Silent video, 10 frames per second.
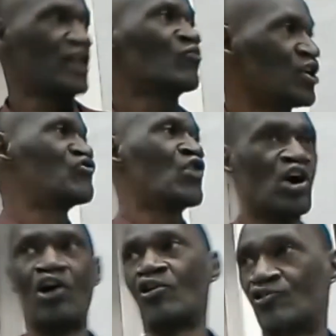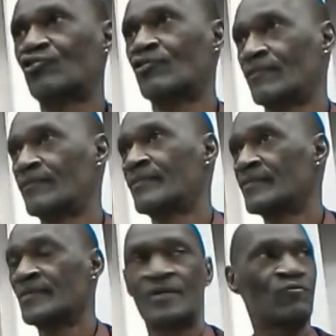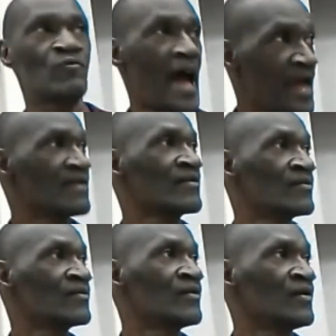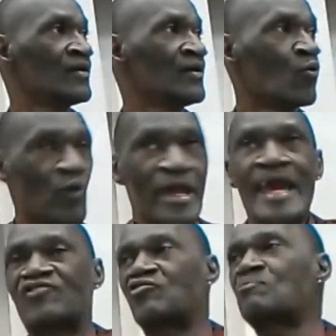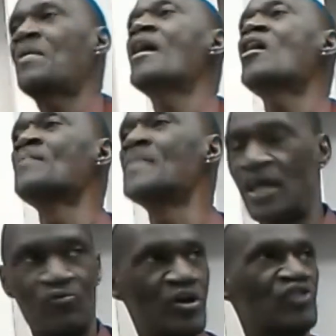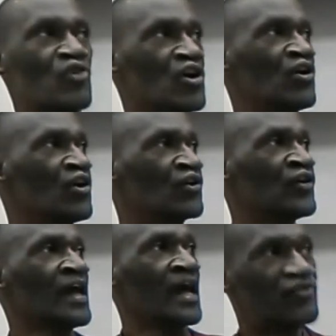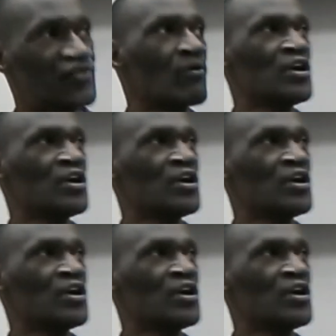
with drugs, right? We experimented with drugs. And so when